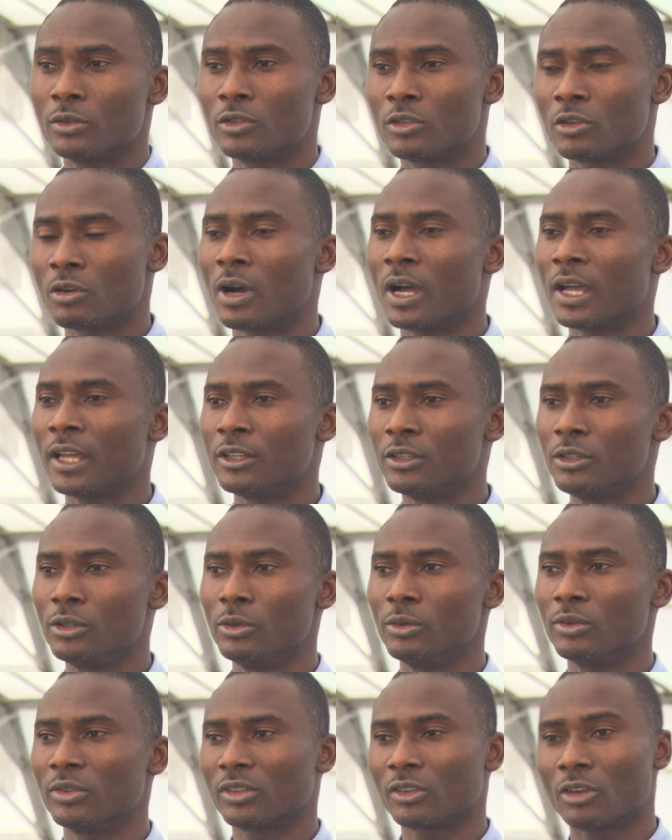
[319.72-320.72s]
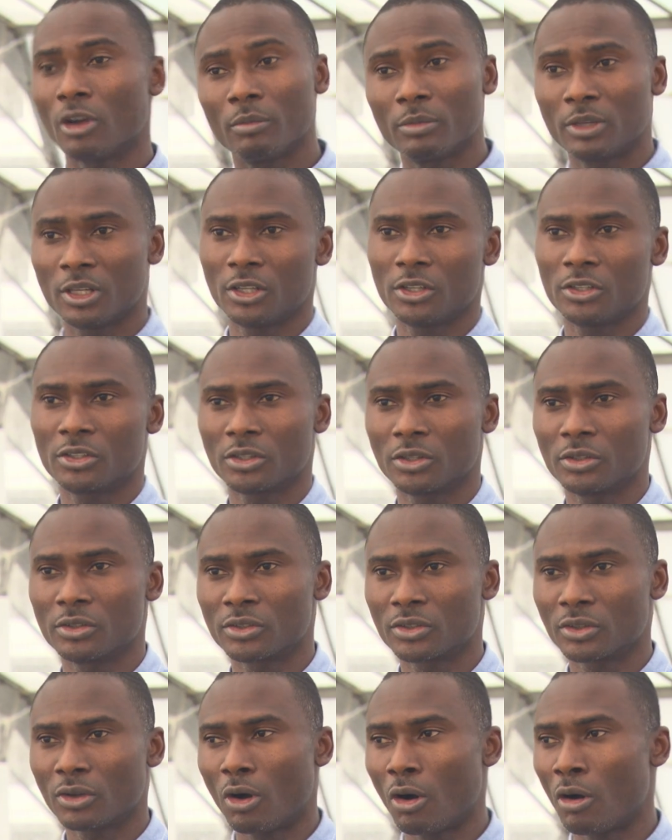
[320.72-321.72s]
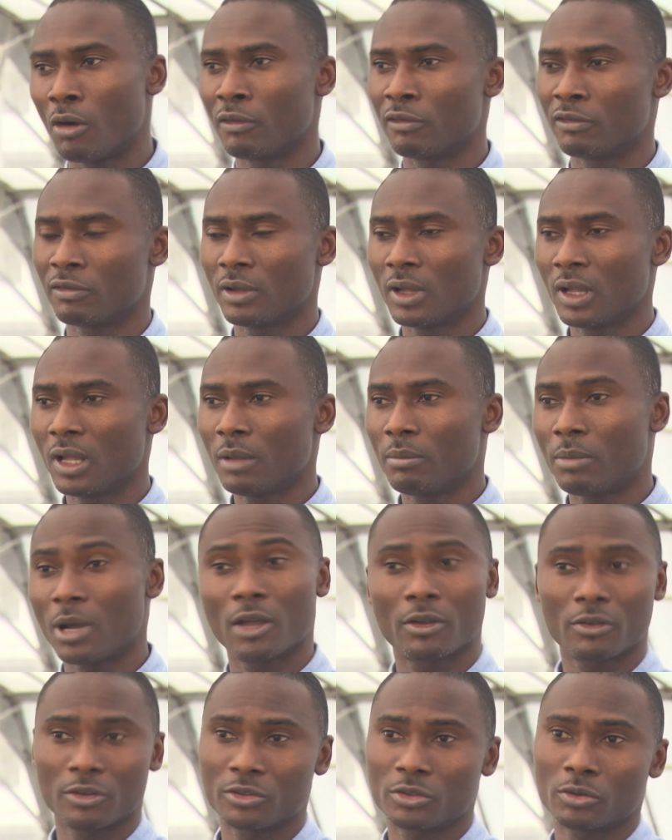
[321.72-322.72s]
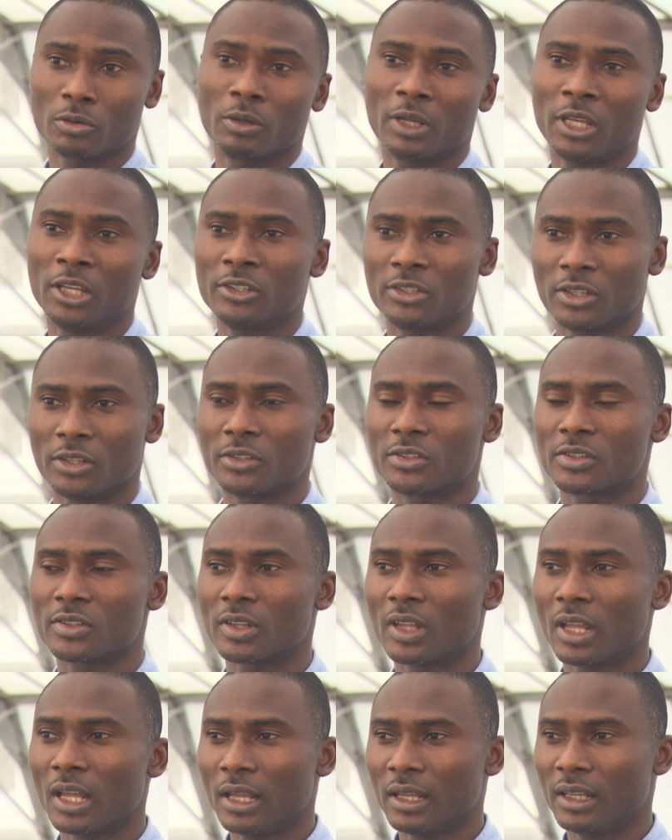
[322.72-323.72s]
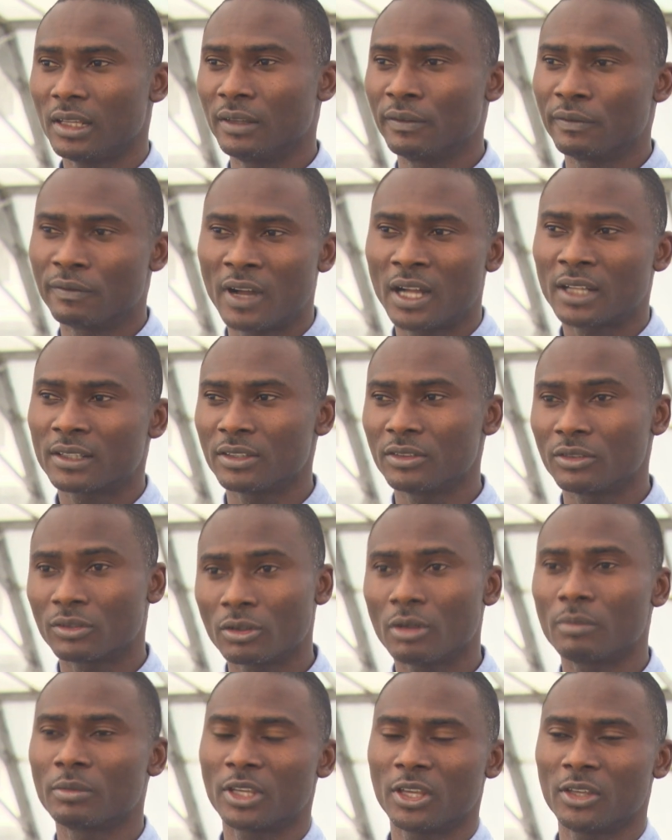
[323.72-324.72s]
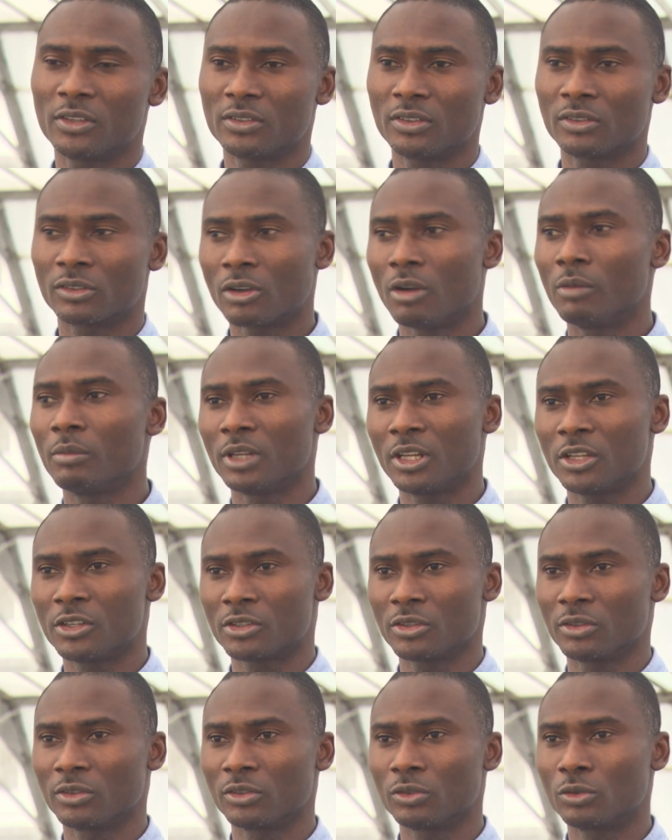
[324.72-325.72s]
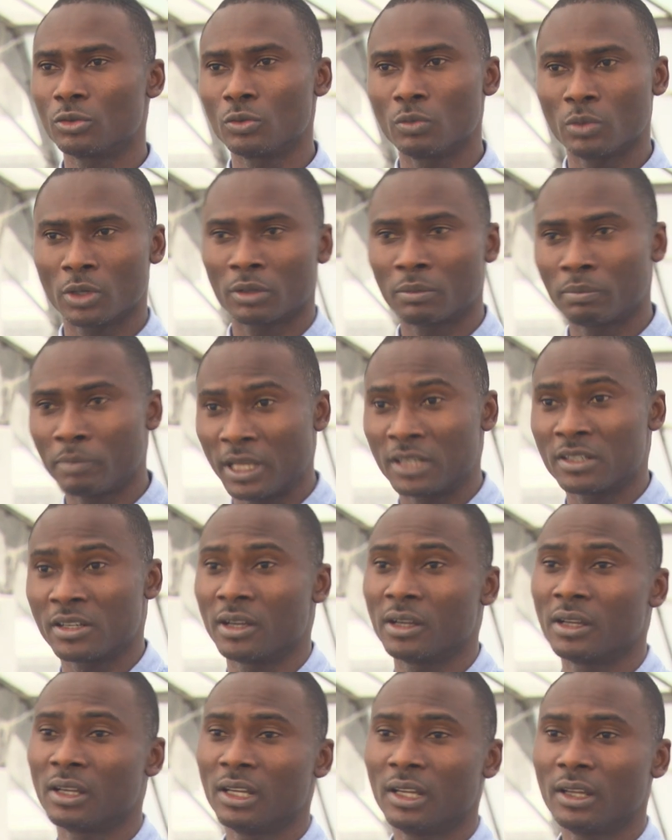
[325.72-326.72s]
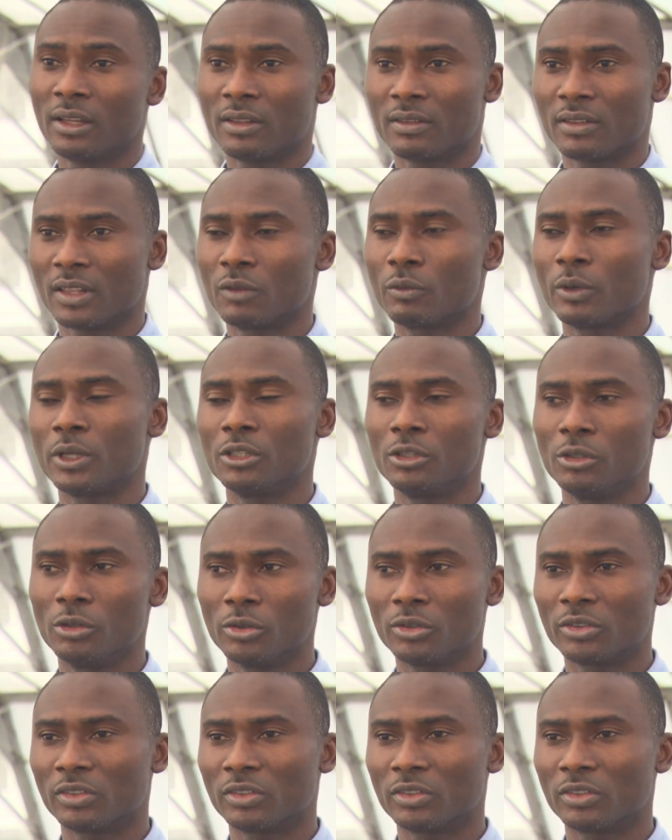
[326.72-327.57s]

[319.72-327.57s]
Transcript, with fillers: try and use combinations of biocontrol agents. In fact, in some cases, combinations do work better than when you use